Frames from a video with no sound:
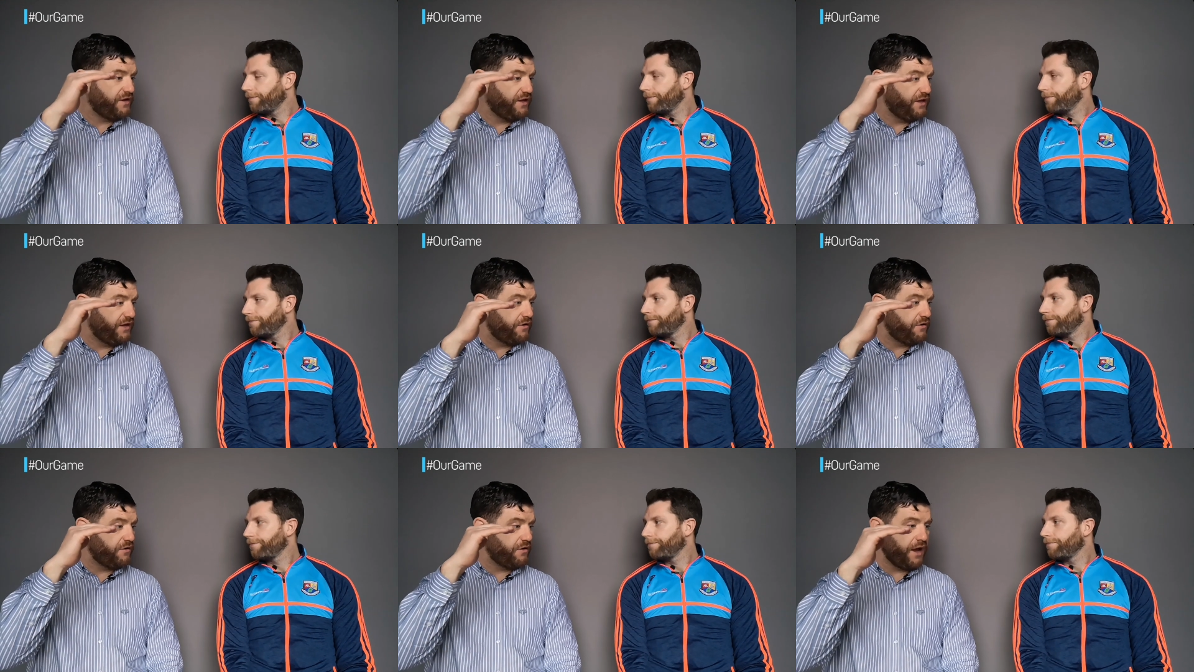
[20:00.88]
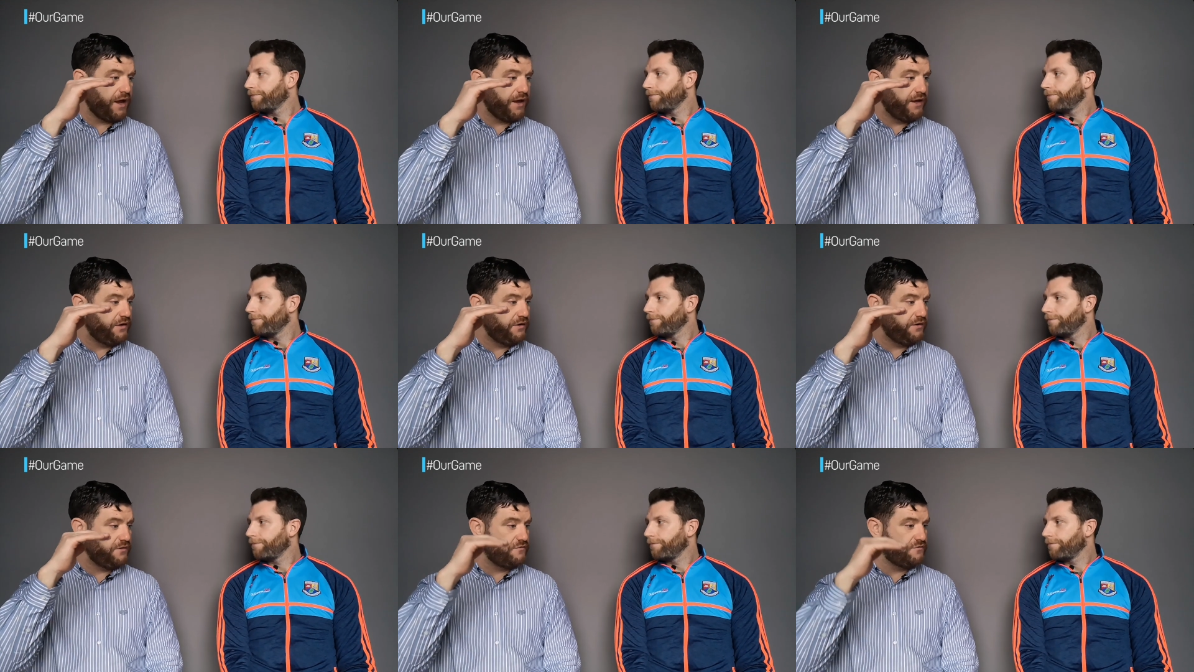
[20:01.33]
Speaker 1: here.
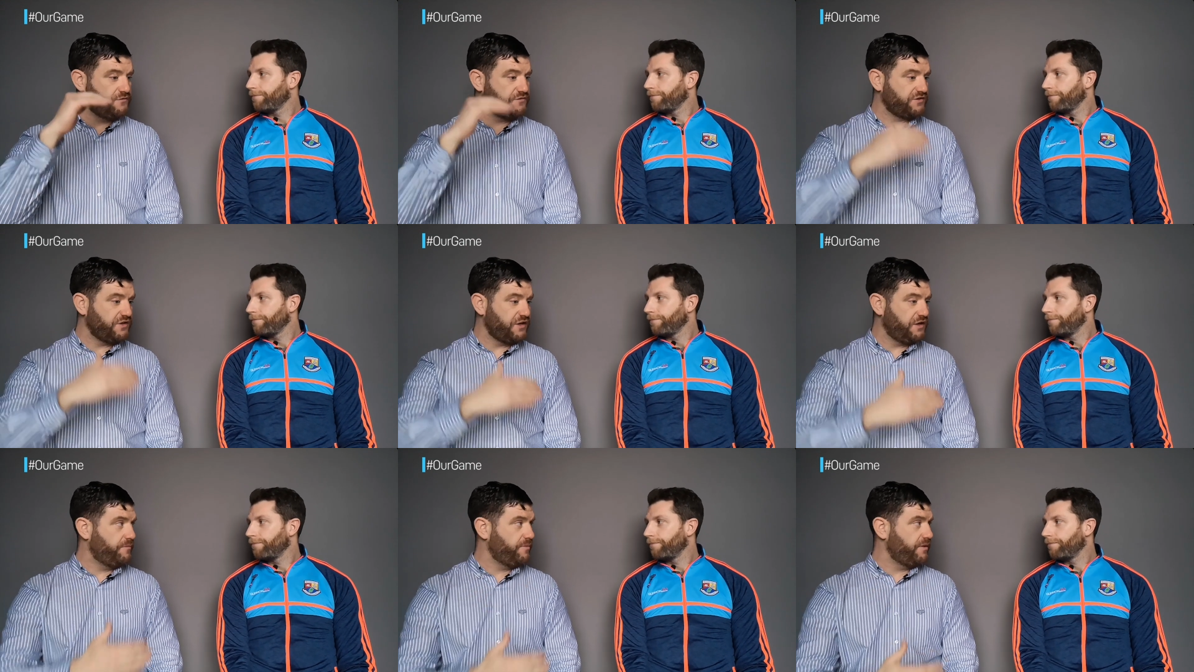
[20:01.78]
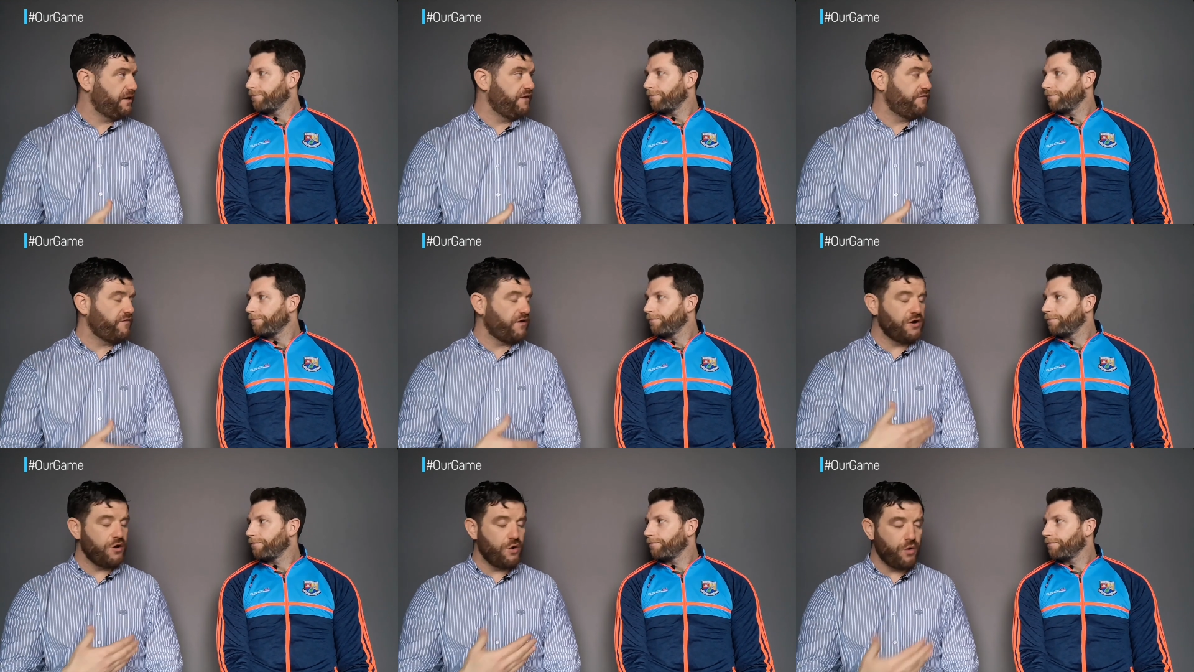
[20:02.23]
I still believe.
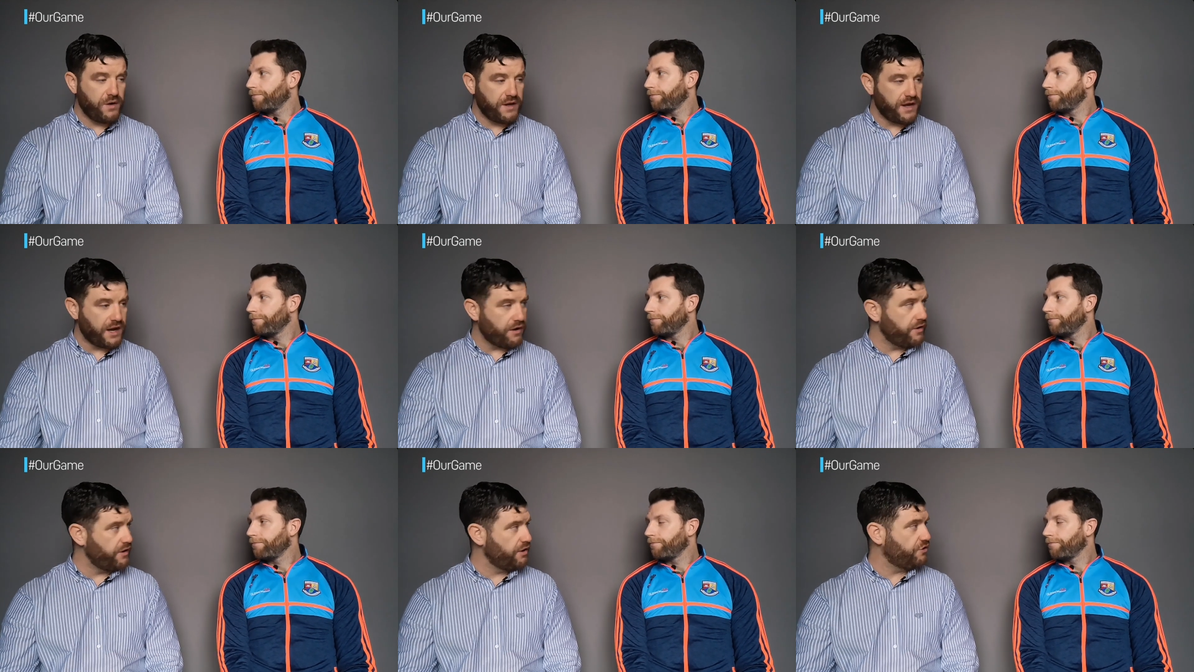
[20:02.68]
I know Kerry